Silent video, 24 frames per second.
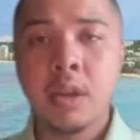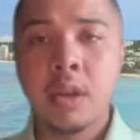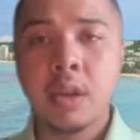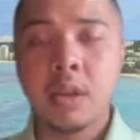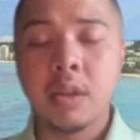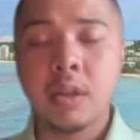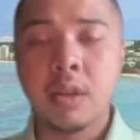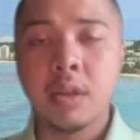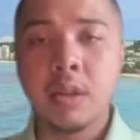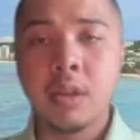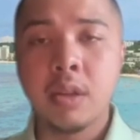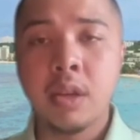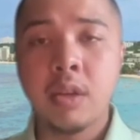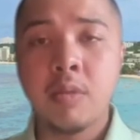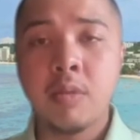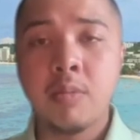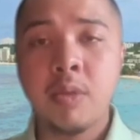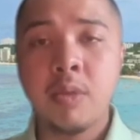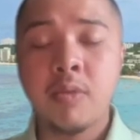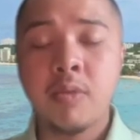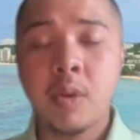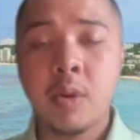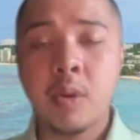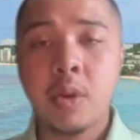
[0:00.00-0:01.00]
They could
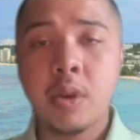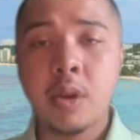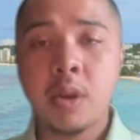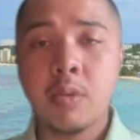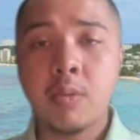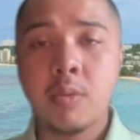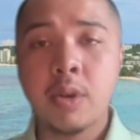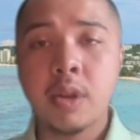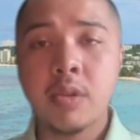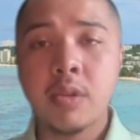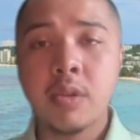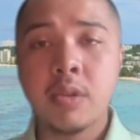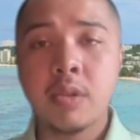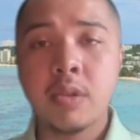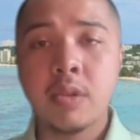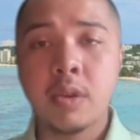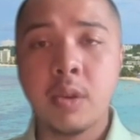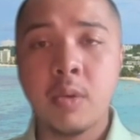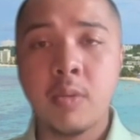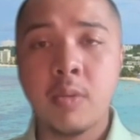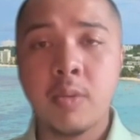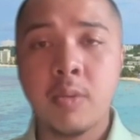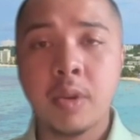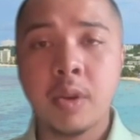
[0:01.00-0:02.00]
be voting on whether to
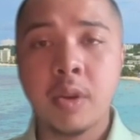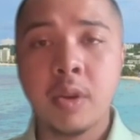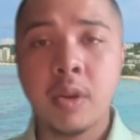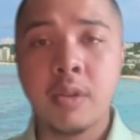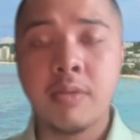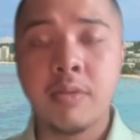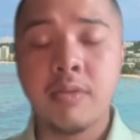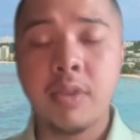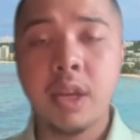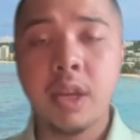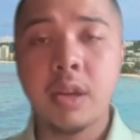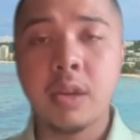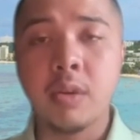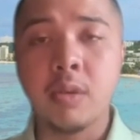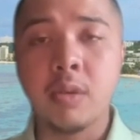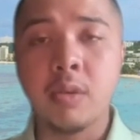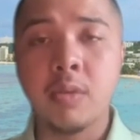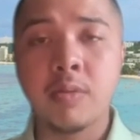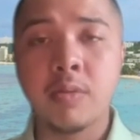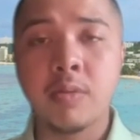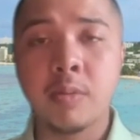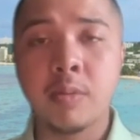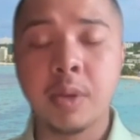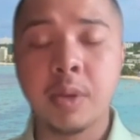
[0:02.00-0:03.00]
overturn a veto
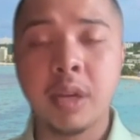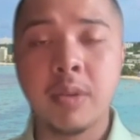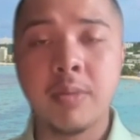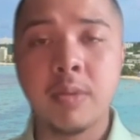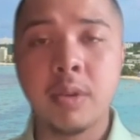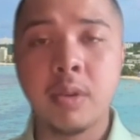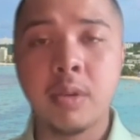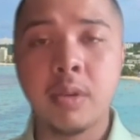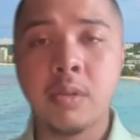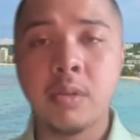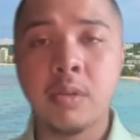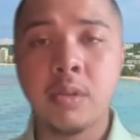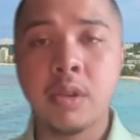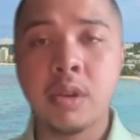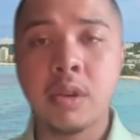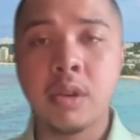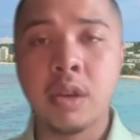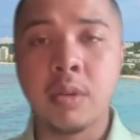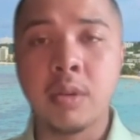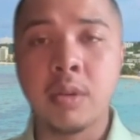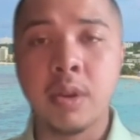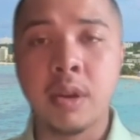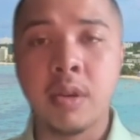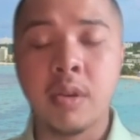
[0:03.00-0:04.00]
from Governor
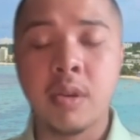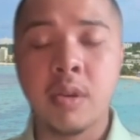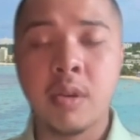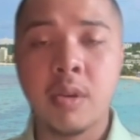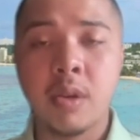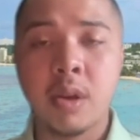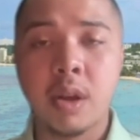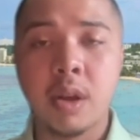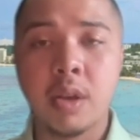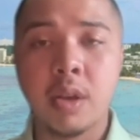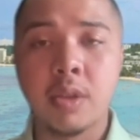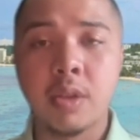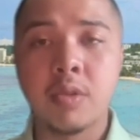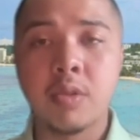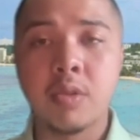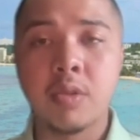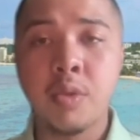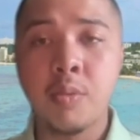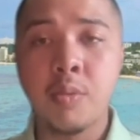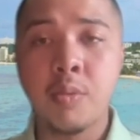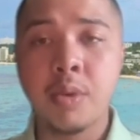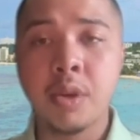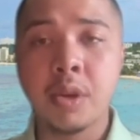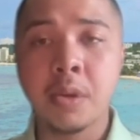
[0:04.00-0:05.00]
Lulian Guerrero on
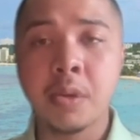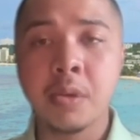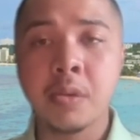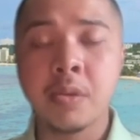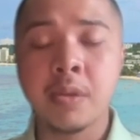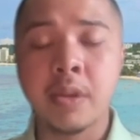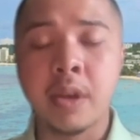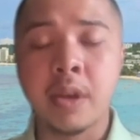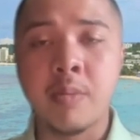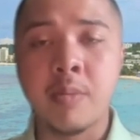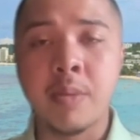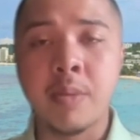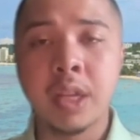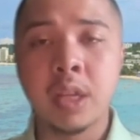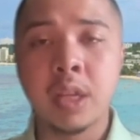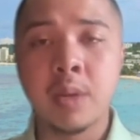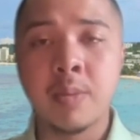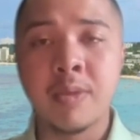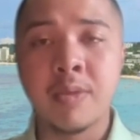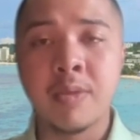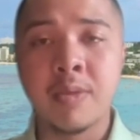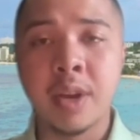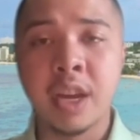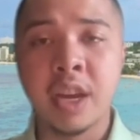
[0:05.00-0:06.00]
two bills that are meant to
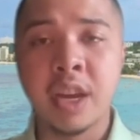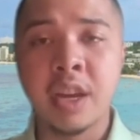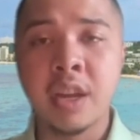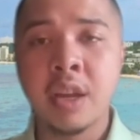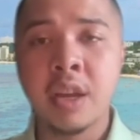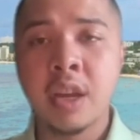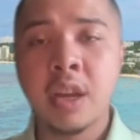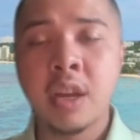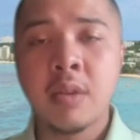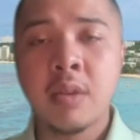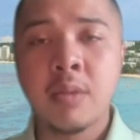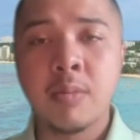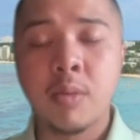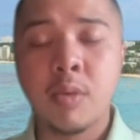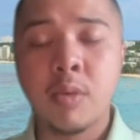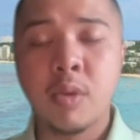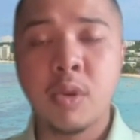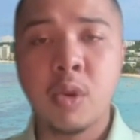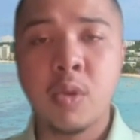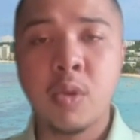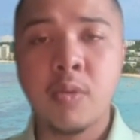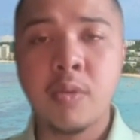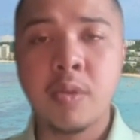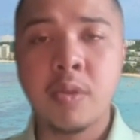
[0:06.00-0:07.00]
provide more
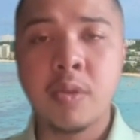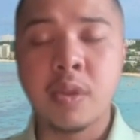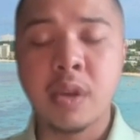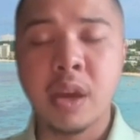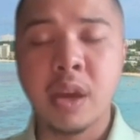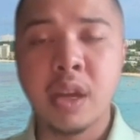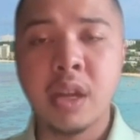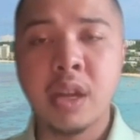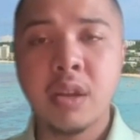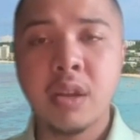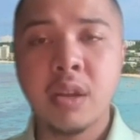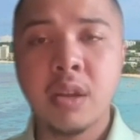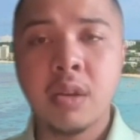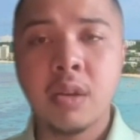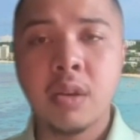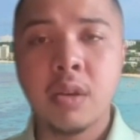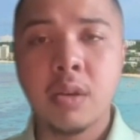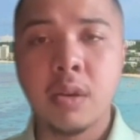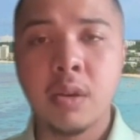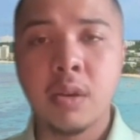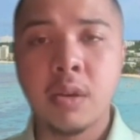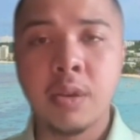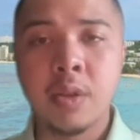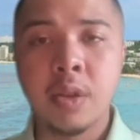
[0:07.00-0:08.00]
oversight
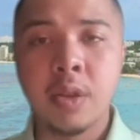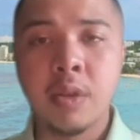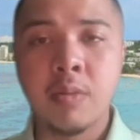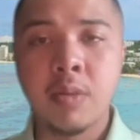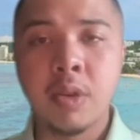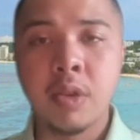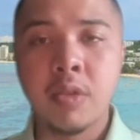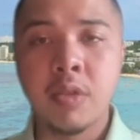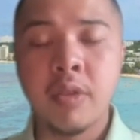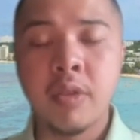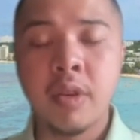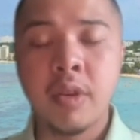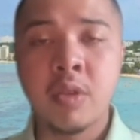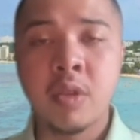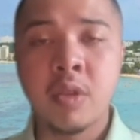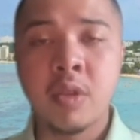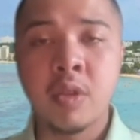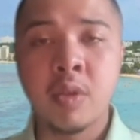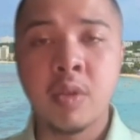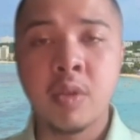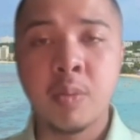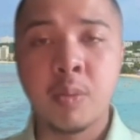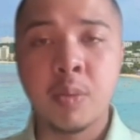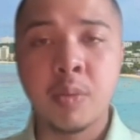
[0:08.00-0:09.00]
on the
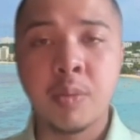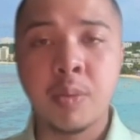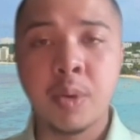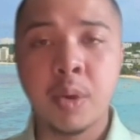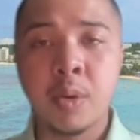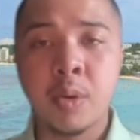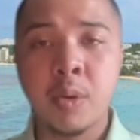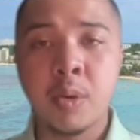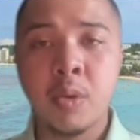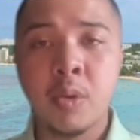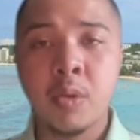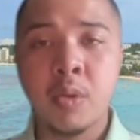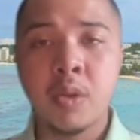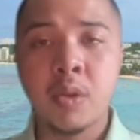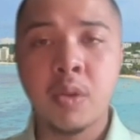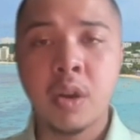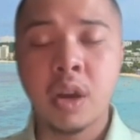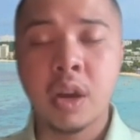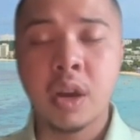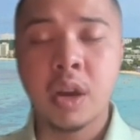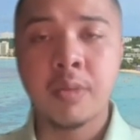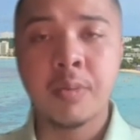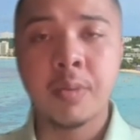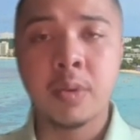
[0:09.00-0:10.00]
administration's proposed
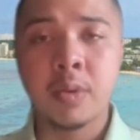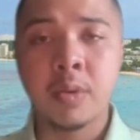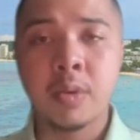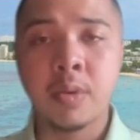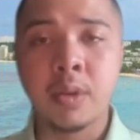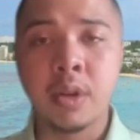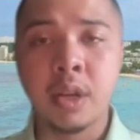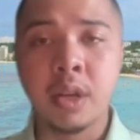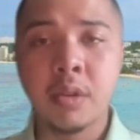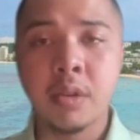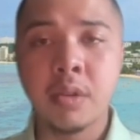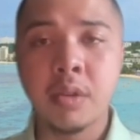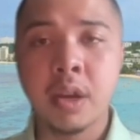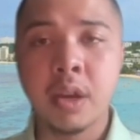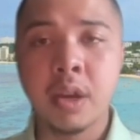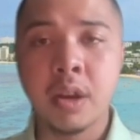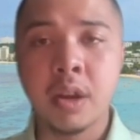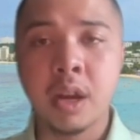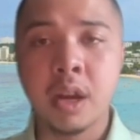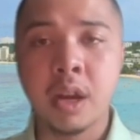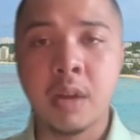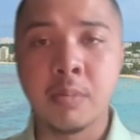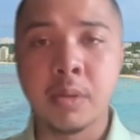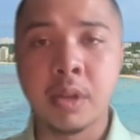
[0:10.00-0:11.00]
hospital and healthcare
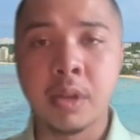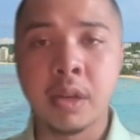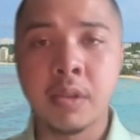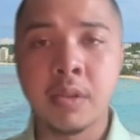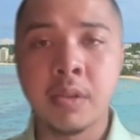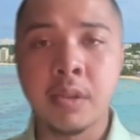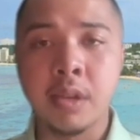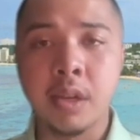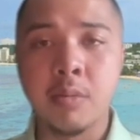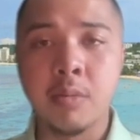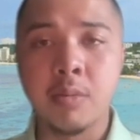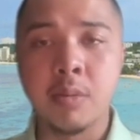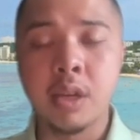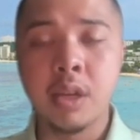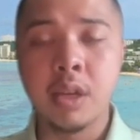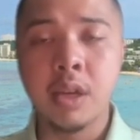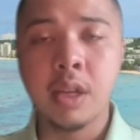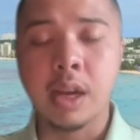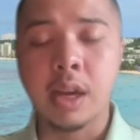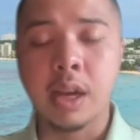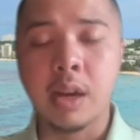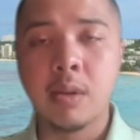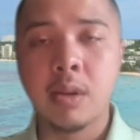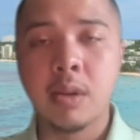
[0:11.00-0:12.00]
complex in
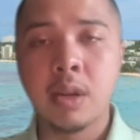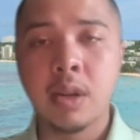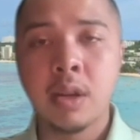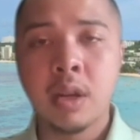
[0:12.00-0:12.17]
Manila.